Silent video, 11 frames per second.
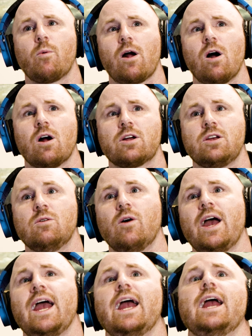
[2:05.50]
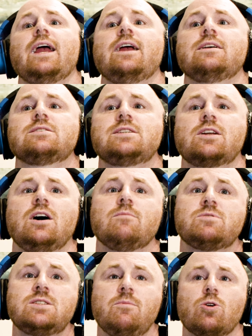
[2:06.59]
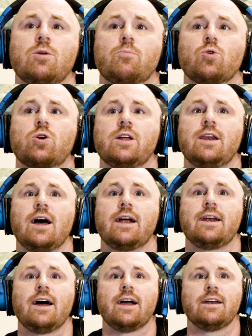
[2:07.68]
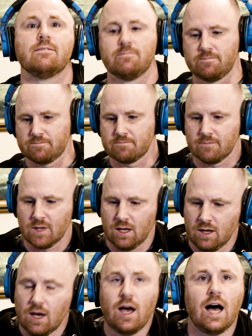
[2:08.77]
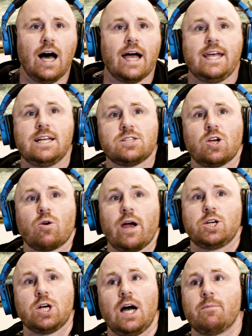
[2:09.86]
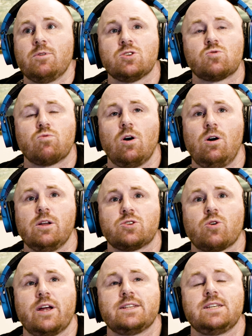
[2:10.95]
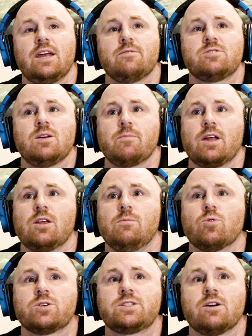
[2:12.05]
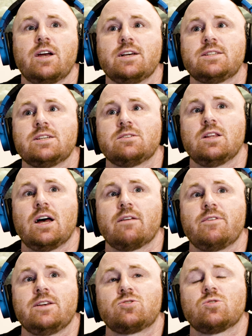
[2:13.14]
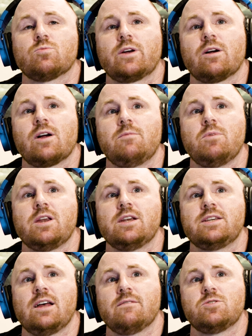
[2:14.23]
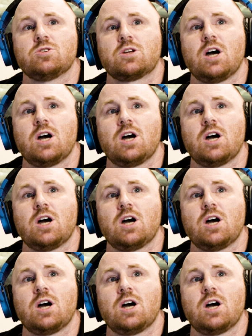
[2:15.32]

Where Are You?, a sitcom similar to Brooklyn Nine-Nine. He does a great job in this role. It's great seeing him something a little more serious, as a lot of his career had been in television